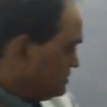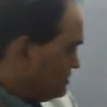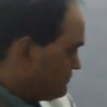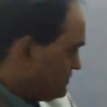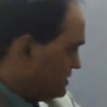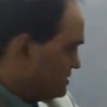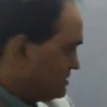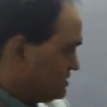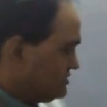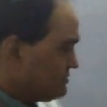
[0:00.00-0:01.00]
if n
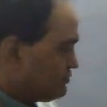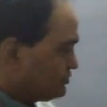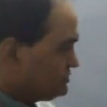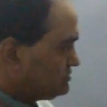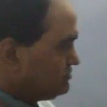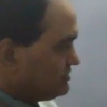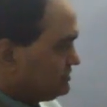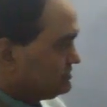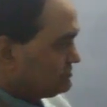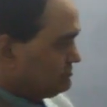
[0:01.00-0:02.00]
is a positive
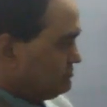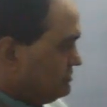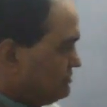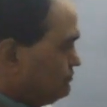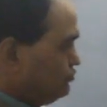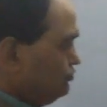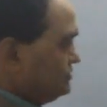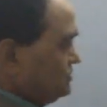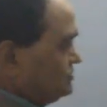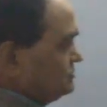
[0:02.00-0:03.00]
integer, then prove
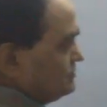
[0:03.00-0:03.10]
that